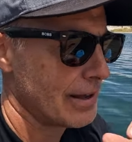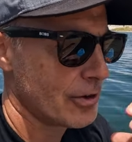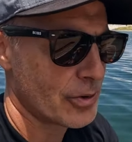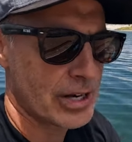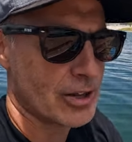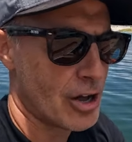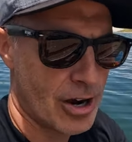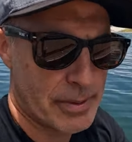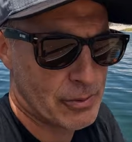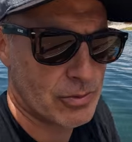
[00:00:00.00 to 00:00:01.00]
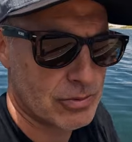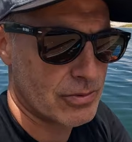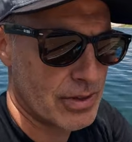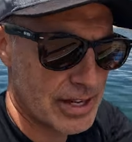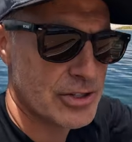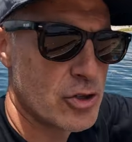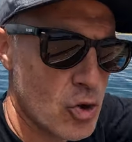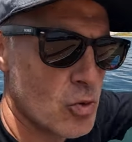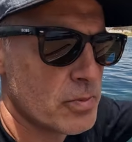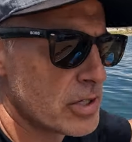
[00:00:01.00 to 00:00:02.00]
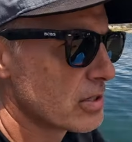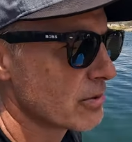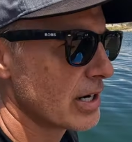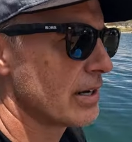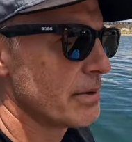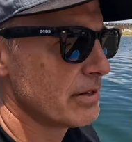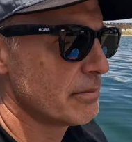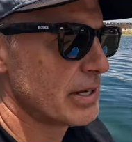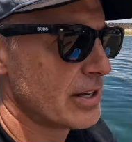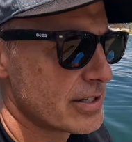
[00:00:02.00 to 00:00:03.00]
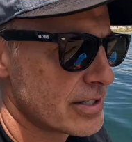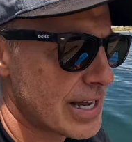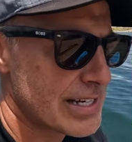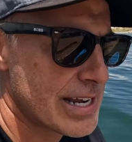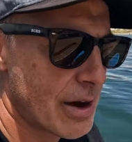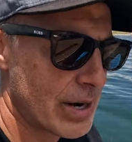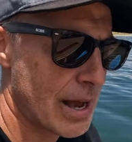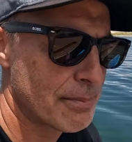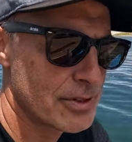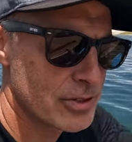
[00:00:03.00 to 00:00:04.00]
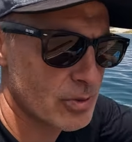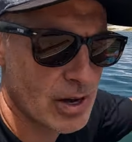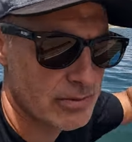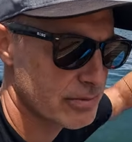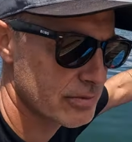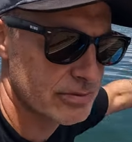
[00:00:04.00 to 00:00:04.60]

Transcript: you don't get along, I mean, it's doomed, right? I mean, because that's how it happens throughout